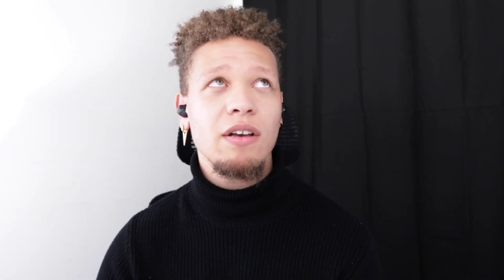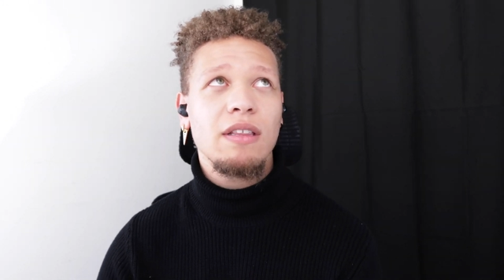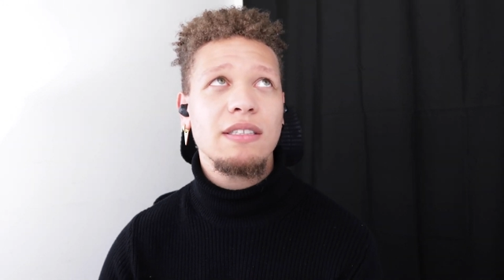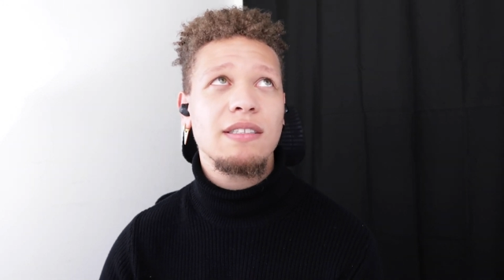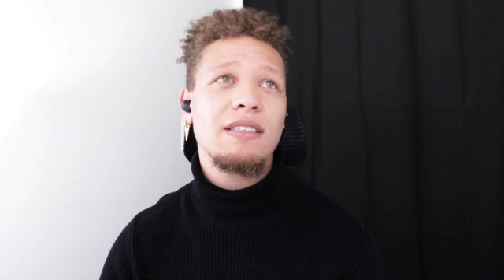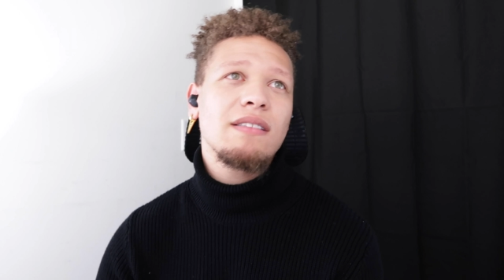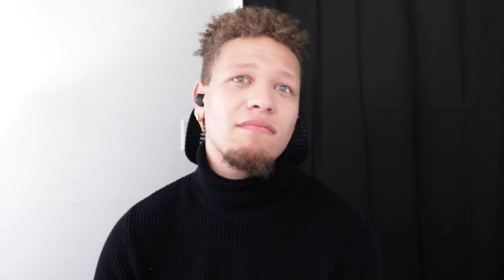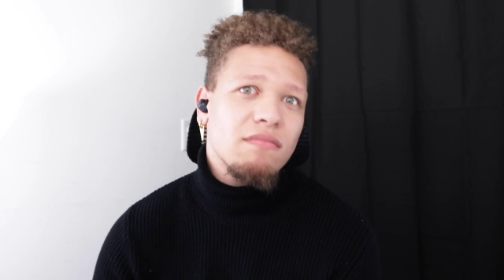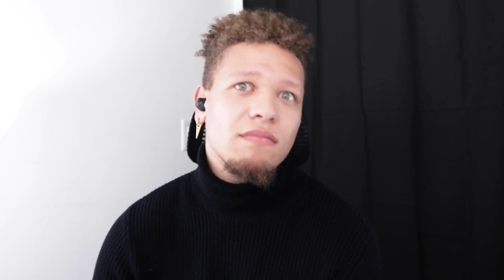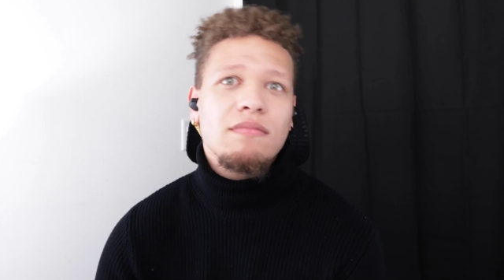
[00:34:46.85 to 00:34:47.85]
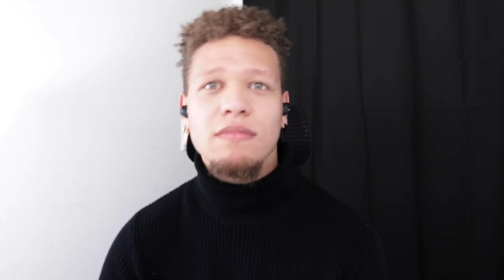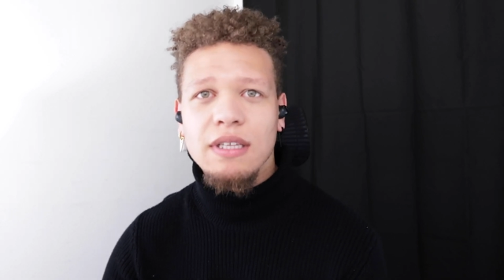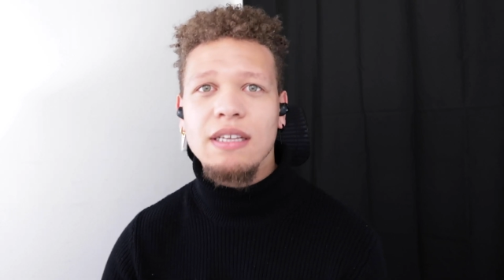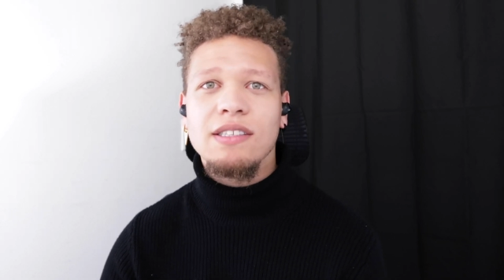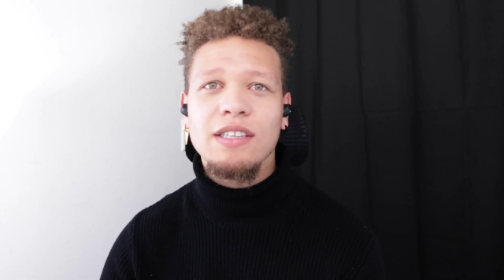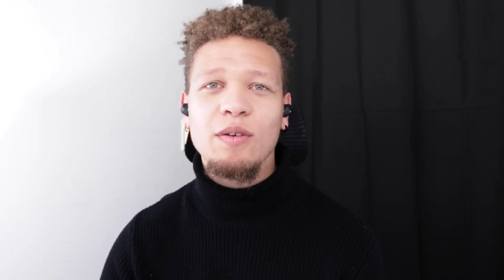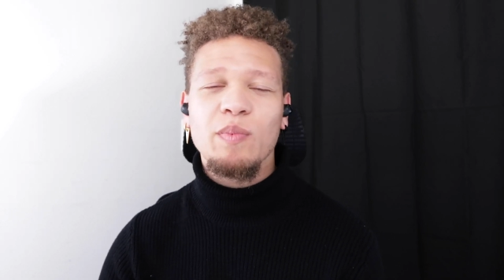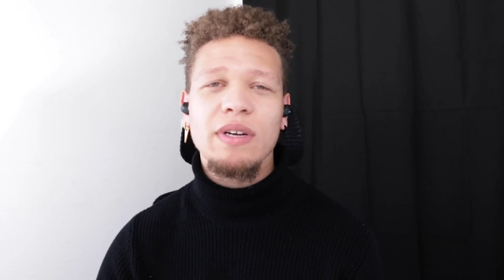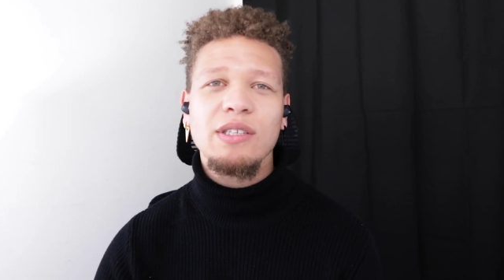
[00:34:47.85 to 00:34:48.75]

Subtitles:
that's still pretty